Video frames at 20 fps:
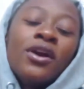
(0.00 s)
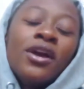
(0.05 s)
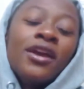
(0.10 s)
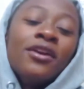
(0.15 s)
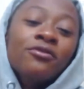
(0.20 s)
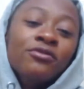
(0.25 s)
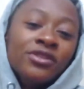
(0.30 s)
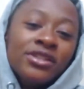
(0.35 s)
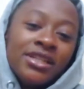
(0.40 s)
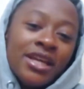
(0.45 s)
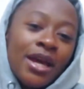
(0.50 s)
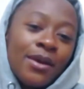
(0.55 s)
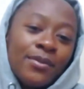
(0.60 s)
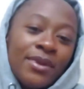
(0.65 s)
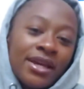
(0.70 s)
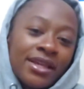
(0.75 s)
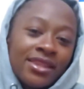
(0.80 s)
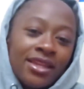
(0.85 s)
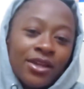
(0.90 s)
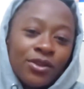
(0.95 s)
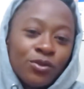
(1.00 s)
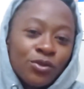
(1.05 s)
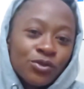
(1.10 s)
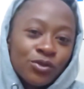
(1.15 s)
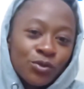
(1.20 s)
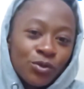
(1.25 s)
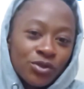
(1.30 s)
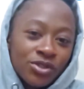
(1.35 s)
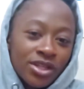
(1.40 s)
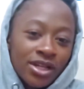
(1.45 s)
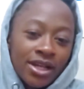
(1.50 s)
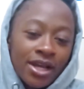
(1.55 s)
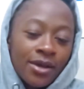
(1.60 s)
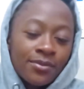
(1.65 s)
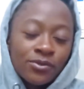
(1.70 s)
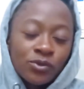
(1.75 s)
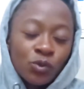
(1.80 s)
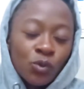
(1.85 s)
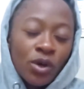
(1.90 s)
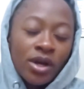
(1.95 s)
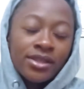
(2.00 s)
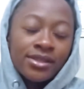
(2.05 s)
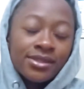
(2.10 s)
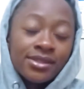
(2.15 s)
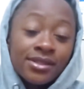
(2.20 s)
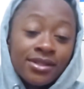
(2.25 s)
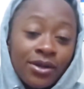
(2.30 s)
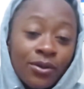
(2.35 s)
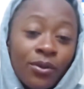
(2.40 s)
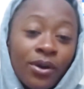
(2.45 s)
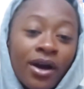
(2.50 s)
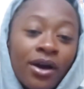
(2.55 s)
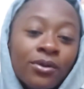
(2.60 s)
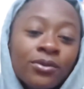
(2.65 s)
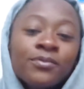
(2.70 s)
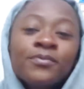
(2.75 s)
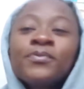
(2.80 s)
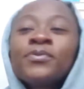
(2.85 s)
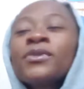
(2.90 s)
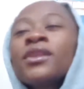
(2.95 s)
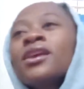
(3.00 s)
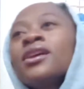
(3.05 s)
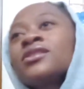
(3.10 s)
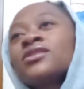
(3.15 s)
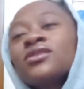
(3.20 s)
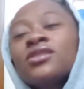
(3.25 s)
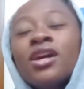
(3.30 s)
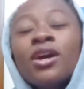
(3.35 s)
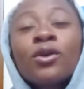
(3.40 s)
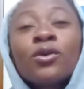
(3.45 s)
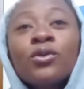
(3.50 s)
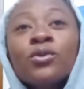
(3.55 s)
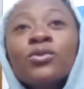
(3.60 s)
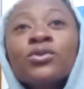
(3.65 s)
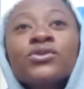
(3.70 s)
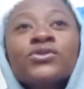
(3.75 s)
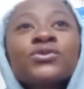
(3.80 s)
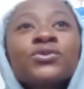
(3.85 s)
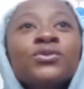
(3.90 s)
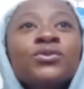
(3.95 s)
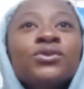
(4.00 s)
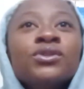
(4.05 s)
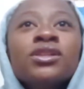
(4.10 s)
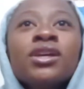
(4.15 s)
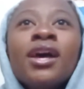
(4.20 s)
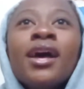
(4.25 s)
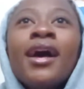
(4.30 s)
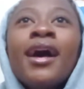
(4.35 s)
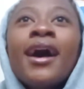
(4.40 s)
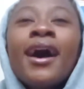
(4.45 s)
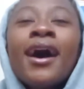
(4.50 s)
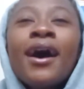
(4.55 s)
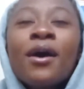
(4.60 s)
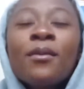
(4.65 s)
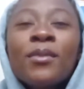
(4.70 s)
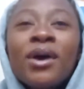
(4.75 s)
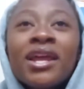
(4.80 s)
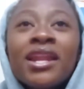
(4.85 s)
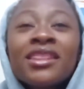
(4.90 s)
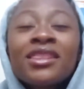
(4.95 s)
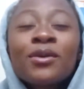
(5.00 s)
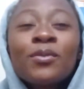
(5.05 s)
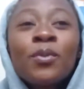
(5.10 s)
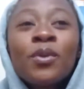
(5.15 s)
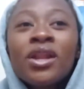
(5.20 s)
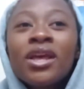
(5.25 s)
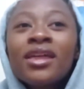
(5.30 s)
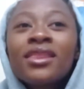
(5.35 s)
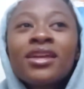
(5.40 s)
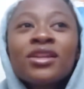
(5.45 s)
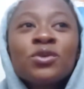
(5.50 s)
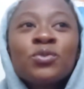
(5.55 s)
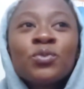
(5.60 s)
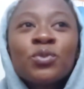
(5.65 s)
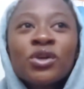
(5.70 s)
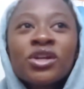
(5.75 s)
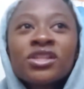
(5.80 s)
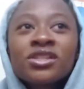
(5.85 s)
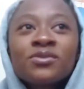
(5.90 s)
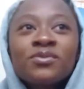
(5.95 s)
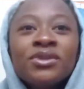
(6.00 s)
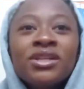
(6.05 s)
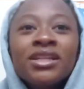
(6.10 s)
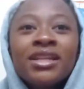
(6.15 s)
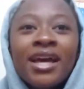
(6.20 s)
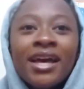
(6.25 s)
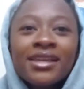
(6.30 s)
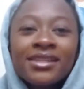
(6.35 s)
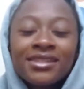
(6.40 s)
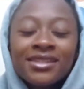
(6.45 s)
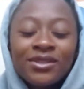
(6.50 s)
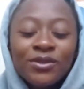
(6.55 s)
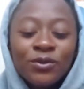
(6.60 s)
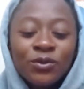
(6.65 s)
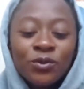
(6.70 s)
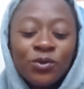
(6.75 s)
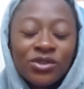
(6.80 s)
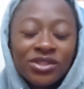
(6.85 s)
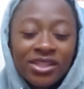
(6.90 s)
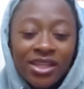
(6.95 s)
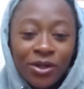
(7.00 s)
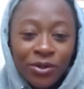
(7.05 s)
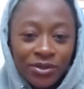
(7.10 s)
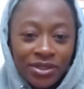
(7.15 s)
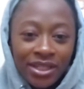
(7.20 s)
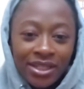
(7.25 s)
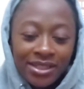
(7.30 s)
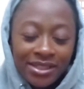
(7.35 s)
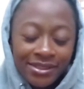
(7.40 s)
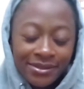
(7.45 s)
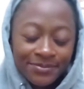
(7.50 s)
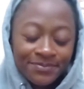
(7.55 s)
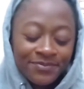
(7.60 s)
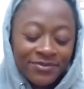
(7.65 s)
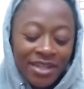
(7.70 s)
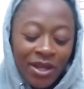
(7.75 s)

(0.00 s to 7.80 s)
every time like there are those goals that comes once in a while so that goal was good um, another player that impressed me in Arsenal was Elneny.